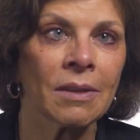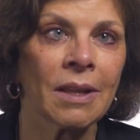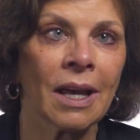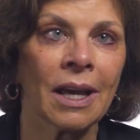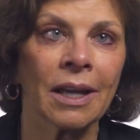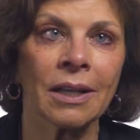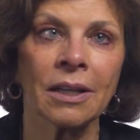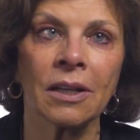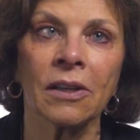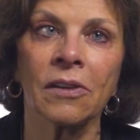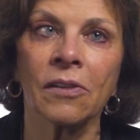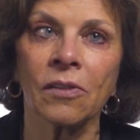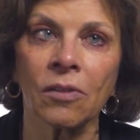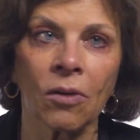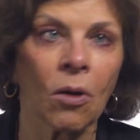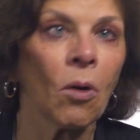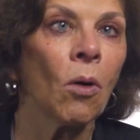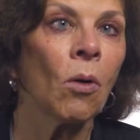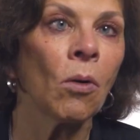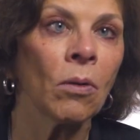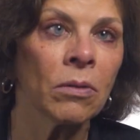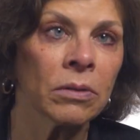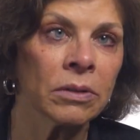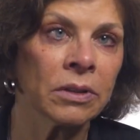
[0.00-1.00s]
that is
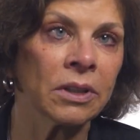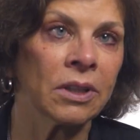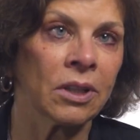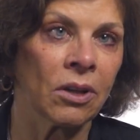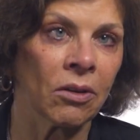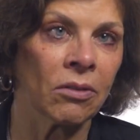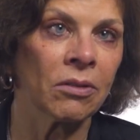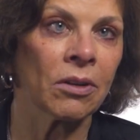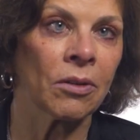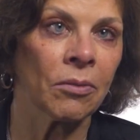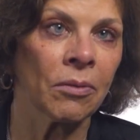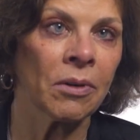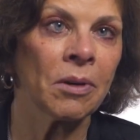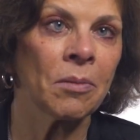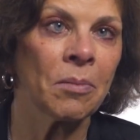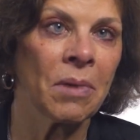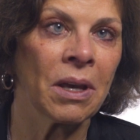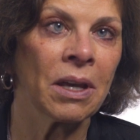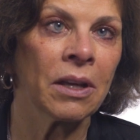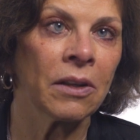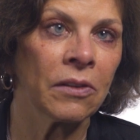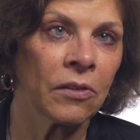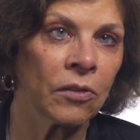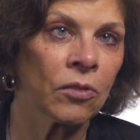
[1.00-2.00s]
only going to
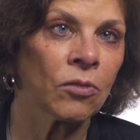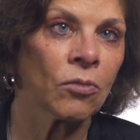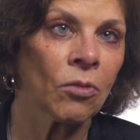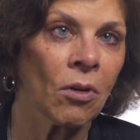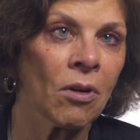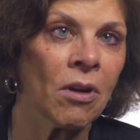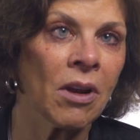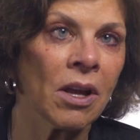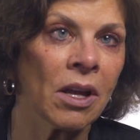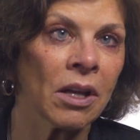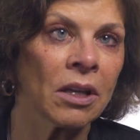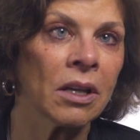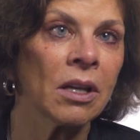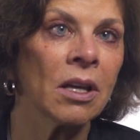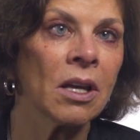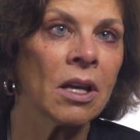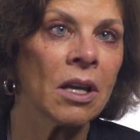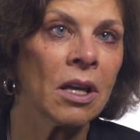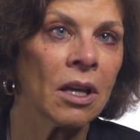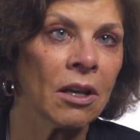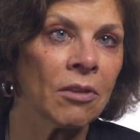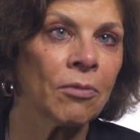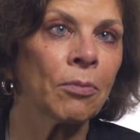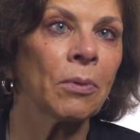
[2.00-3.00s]
remain strong
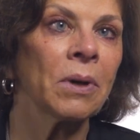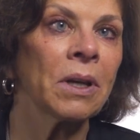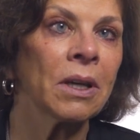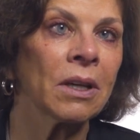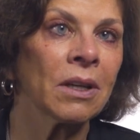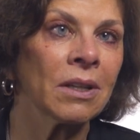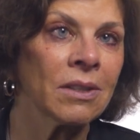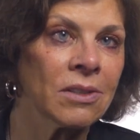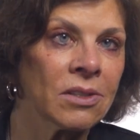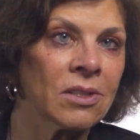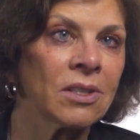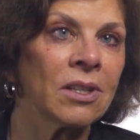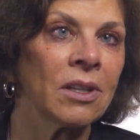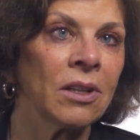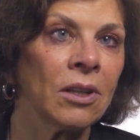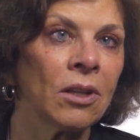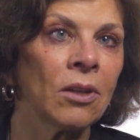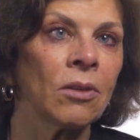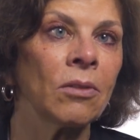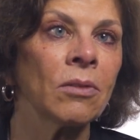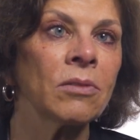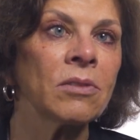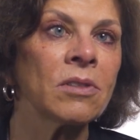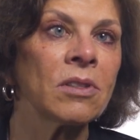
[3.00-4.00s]
if we
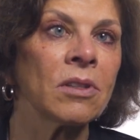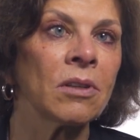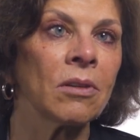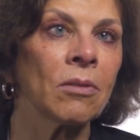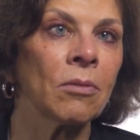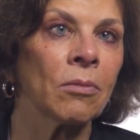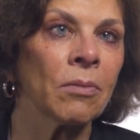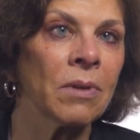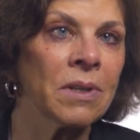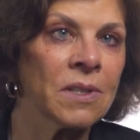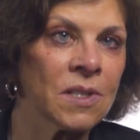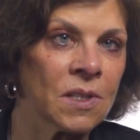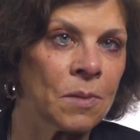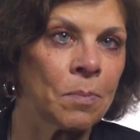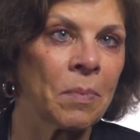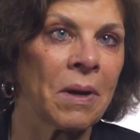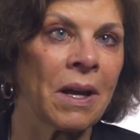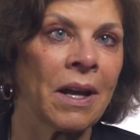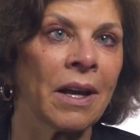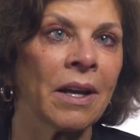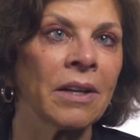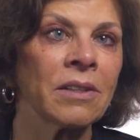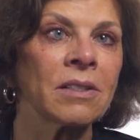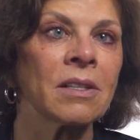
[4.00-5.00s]
continue to
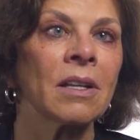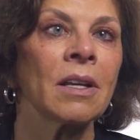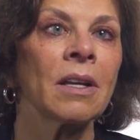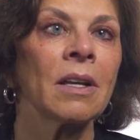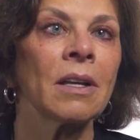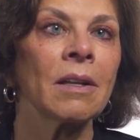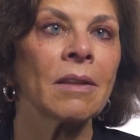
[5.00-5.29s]
respect